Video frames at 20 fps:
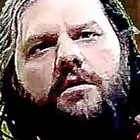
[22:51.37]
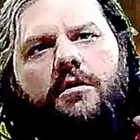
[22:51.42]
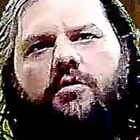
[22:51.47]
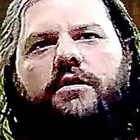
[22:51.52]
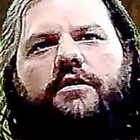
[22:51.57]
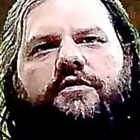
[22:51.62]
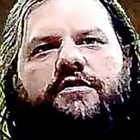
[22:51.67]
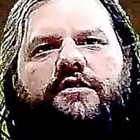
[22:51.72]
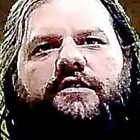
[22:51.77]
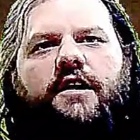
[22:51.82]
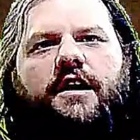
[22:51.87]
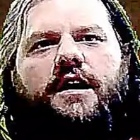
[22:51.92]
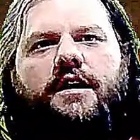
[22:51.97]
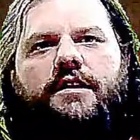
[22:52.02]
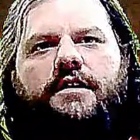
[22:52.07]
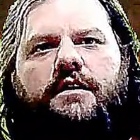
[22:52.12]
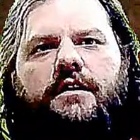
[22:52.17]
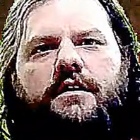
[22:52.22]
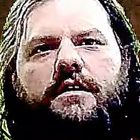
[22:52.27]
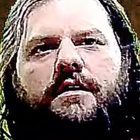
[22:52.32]
would have
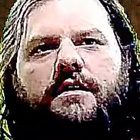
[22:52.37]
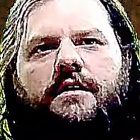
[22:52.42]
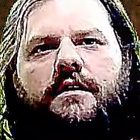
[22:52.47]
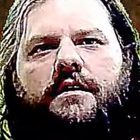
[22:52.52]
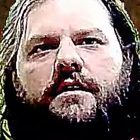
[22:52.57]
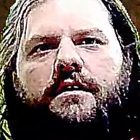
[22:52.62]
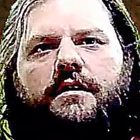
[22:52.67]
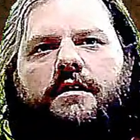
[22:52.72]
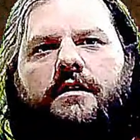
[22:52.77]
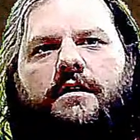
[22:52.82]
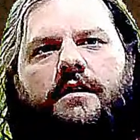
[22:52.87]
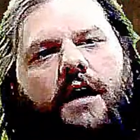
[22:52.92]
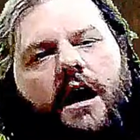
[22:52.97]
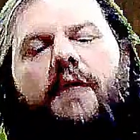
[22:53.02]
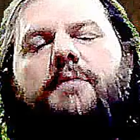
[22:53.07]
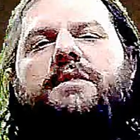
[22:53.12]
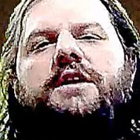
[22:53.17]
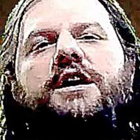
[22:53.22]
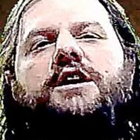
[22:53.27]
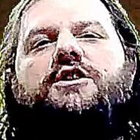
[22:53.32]
said,
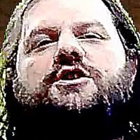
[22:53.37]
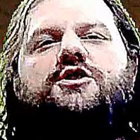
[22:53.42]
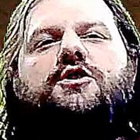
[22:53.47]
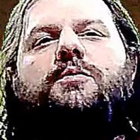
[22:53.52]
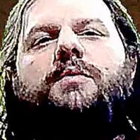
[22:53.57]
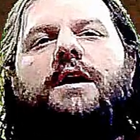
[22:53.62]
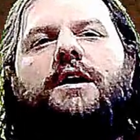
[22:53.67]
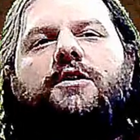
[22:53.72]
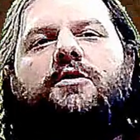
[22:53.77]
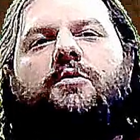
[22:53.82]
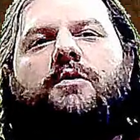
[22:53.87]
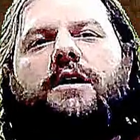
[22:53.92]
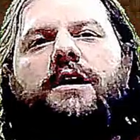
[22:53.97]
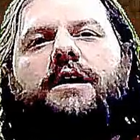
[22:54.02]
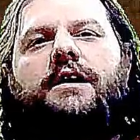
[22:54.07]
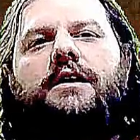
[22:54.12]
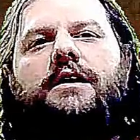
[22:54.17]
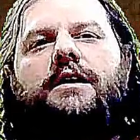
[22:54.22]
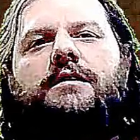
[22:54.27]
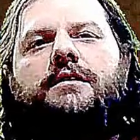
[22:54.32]
I'm an angel, by the
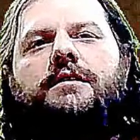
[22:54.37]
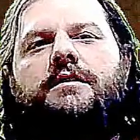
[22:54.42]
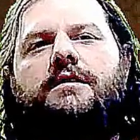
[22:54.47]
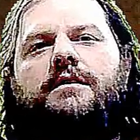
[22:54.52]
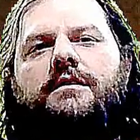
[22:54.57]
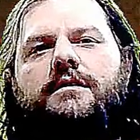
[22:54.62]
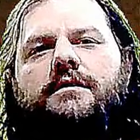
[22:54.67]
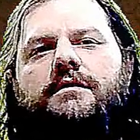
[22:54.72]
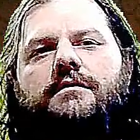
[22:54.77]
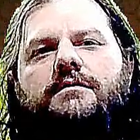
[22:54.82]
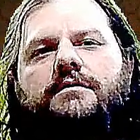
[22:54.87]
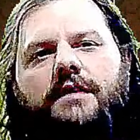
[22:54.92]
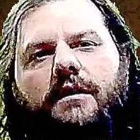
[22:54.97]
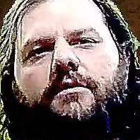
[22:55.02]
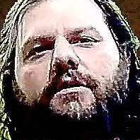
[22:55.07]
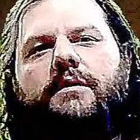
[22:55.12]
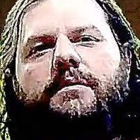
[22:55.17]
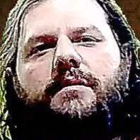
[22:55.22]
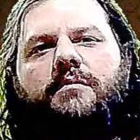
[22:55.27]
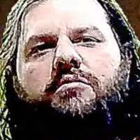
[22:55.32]
way. That
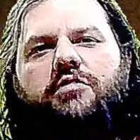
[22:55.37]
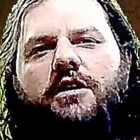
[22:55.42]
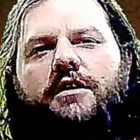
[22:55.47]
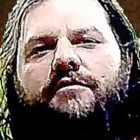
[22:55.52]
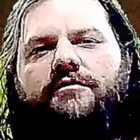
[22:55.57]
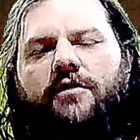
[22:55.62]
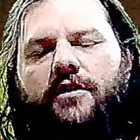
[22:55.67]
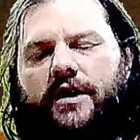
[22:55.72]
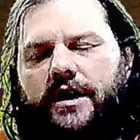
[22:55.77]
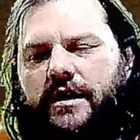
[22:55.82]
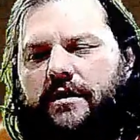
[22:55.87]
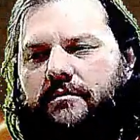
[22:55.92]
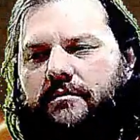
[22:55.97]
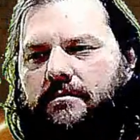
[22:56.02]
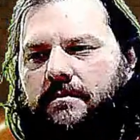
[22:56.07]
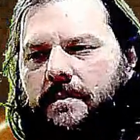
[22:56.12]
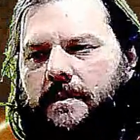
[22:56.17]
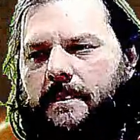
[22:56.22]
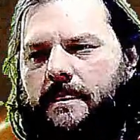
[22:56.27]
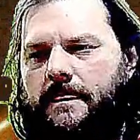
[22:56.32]
would have been pretty funny.
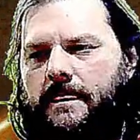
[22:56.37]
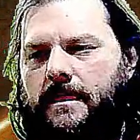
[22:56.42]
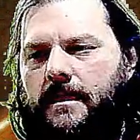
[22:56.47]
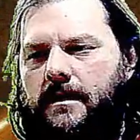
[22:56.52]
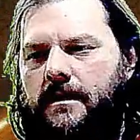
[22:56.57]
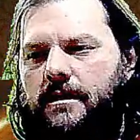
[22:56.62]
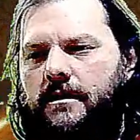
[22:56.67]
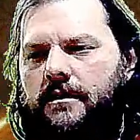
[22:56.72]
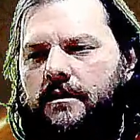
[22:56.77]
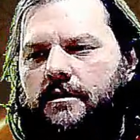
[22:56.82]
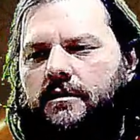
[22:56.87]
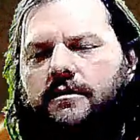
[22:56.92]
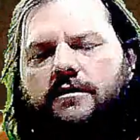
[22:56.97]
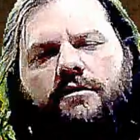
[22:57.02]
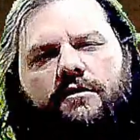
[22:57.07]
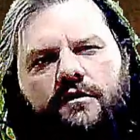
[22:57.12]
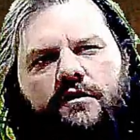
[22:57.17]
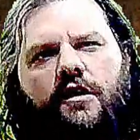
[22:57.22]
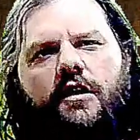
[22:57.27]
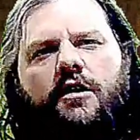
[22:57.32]

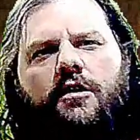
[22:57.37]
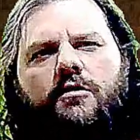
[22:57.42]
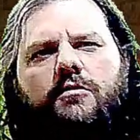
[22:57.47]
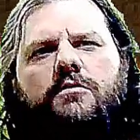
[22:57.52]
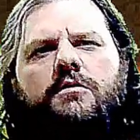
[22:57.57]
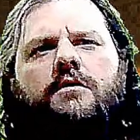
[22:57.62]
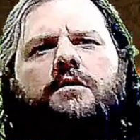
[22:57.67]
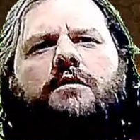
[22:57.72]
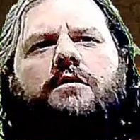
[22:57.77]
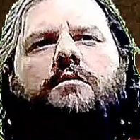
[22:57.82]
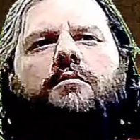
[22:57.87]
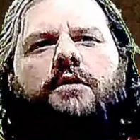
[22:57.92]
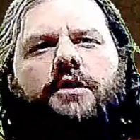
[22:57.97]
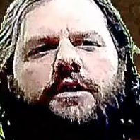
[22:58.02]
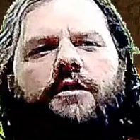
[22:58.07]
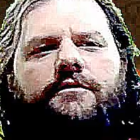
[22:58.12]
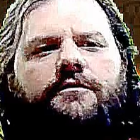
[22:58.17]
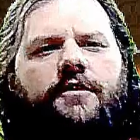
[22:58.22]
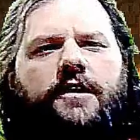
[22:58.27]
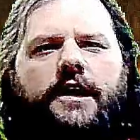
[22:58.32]
So, when
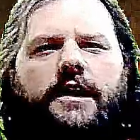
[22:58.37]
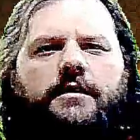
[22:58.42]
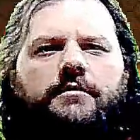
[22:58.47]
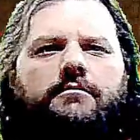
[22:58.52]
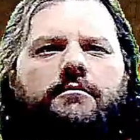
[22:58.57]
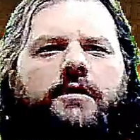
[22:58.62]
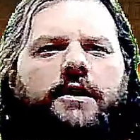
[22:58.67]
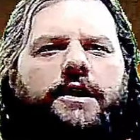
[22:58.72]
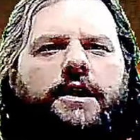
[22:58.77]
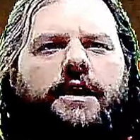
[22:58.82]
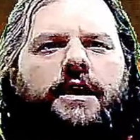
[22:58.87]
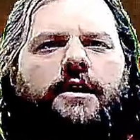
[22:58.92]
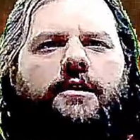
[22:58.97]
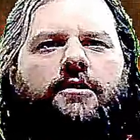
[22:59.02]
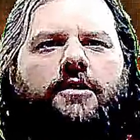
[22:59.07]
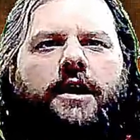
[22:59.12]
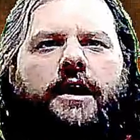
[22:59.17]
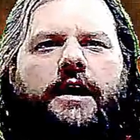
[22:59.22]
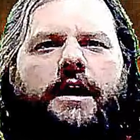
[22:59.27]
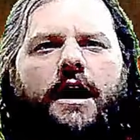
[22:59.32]

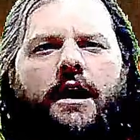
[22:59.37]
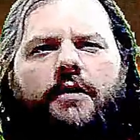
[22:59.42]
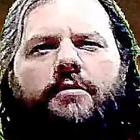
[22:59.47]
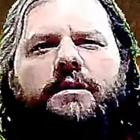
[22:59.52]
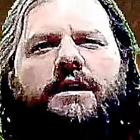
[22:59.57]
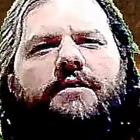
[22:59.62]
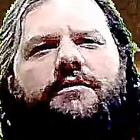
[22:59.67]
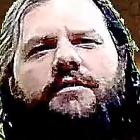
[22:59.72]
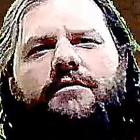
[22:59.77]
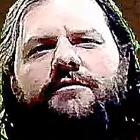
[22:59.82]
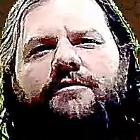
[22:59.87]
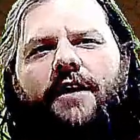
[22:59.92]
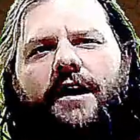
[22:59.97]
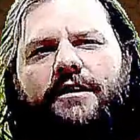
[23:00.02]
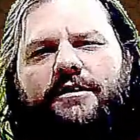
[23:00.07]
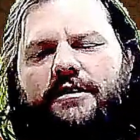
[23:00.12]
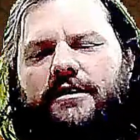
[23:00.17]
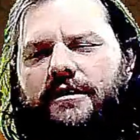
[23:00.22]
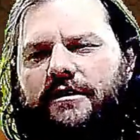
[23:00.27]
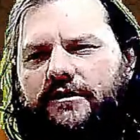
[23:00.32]
they're like, how do we even
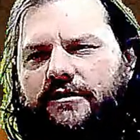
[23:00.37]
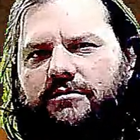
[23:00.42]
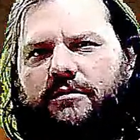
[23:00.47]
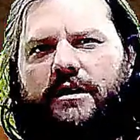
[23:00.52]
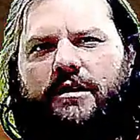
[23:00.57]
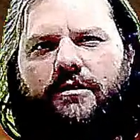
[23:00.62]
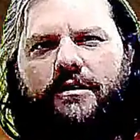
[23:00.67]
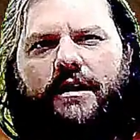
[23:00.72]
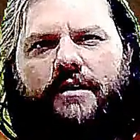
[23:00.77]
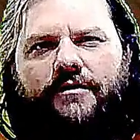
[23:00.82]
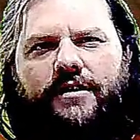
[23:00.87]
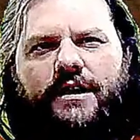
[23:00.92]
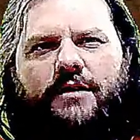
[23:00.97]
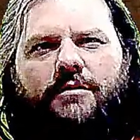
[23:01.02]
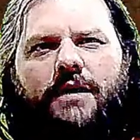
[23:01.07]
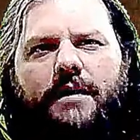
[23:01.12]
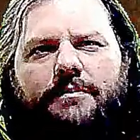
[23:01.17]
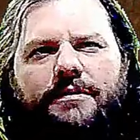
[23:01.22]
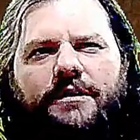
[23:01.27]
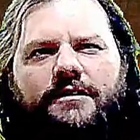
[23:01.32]
fight this? We don't have any
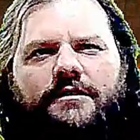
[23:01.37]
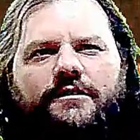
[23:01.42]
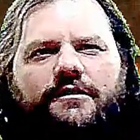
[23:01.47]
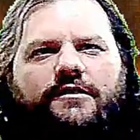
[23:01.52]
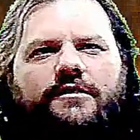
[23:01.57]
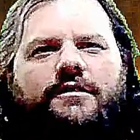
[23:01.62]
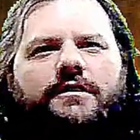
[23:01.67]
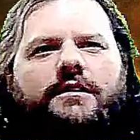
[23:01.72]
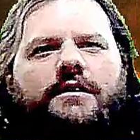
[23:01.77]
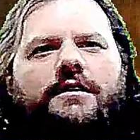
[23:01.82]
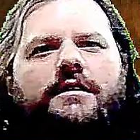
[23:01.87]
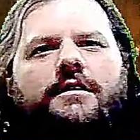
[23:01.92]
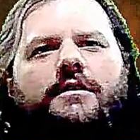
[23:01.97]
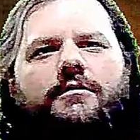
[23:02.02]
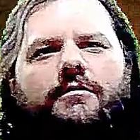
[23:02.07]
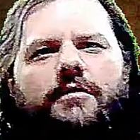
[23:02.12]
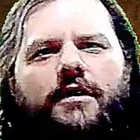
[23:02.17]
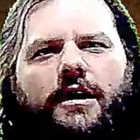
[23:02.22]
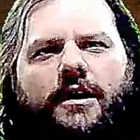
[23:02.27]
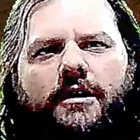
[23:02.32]
weapons.
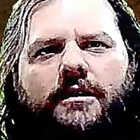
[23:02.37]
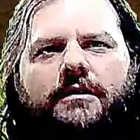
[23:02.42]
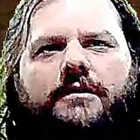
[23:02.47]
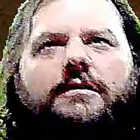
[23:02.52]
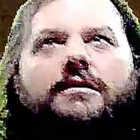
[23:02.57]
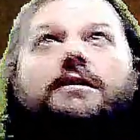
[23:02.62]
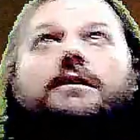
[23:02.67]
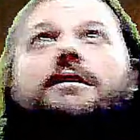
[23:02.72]
Well,